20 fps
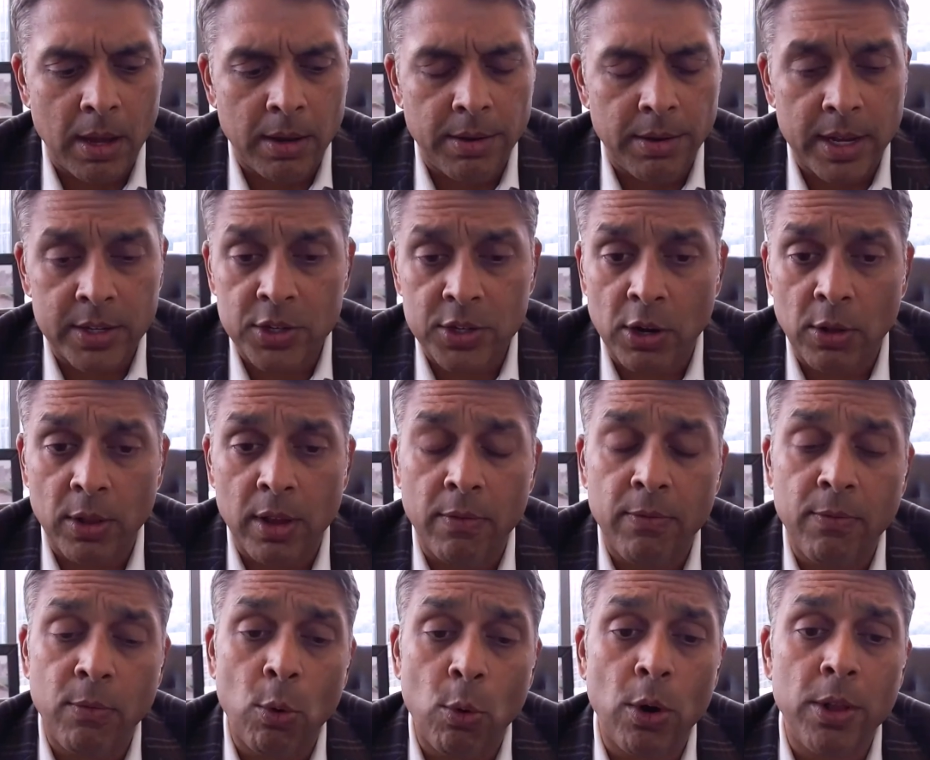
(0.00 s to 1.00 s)
necessarily
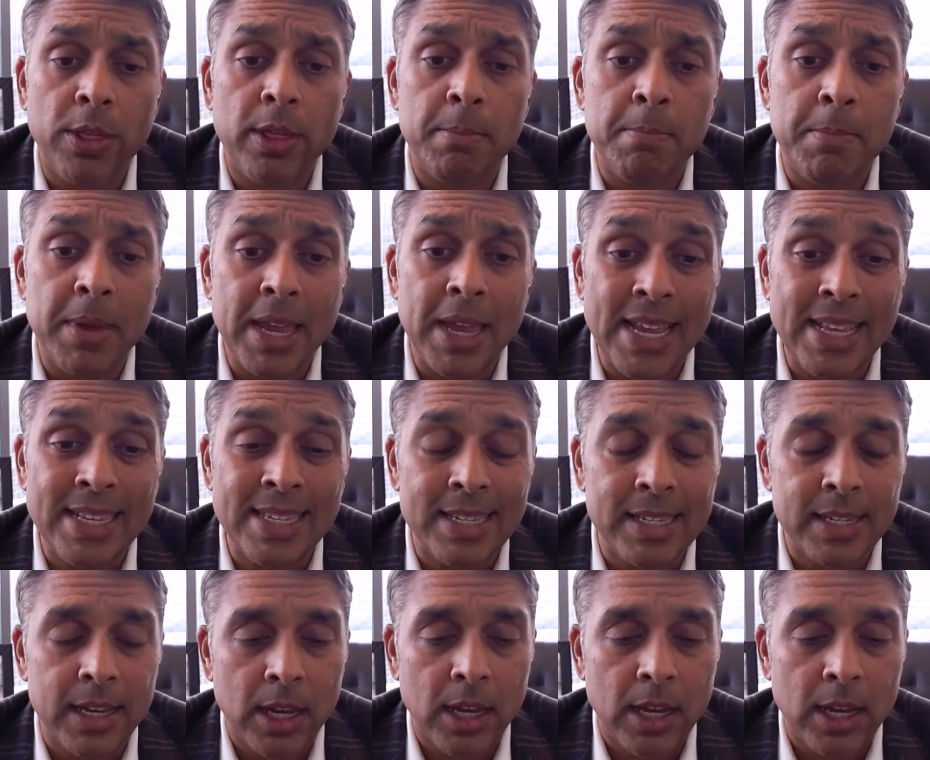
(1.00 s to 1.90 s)
afford the means